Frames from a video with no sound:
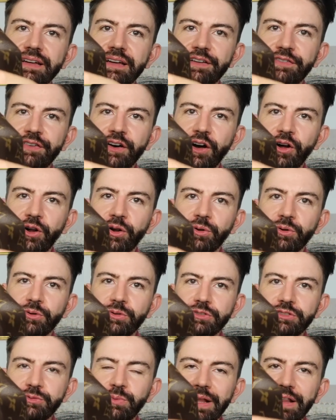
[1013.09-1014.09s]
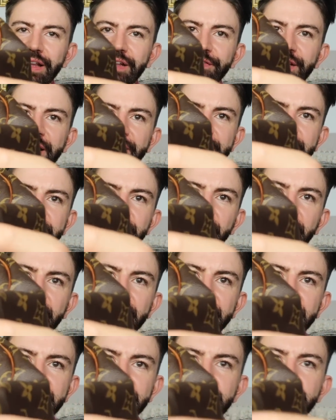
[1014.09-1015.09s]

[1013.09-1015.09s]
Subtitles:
of holes. Well, they're very tiny,